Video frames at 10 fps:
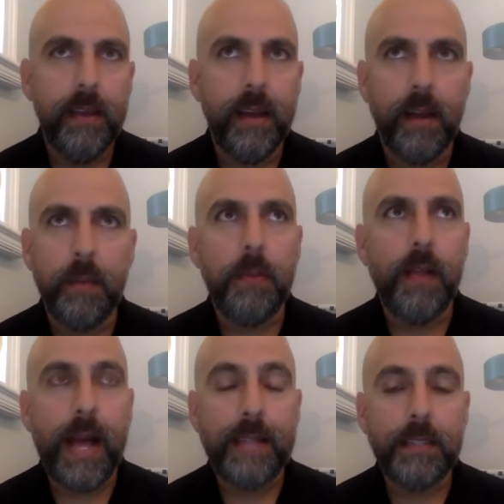uh,
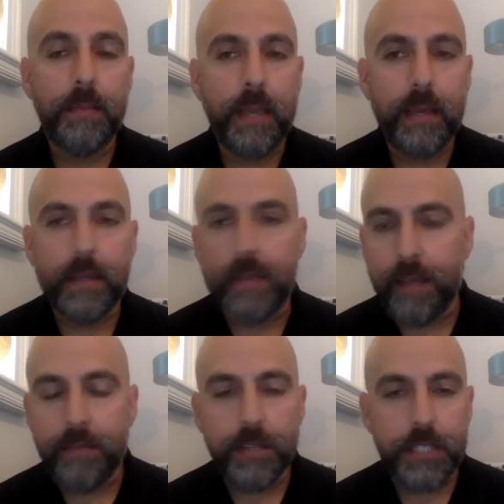people ask me, because
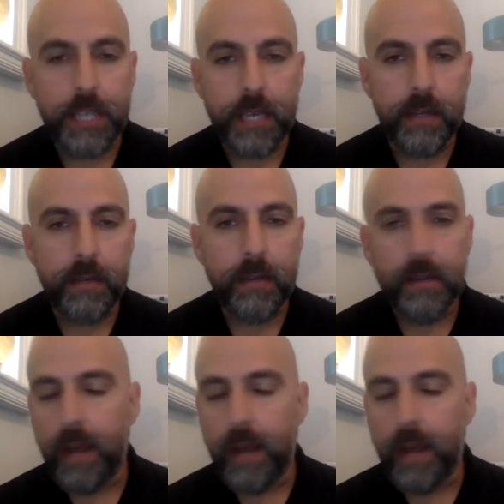I officiated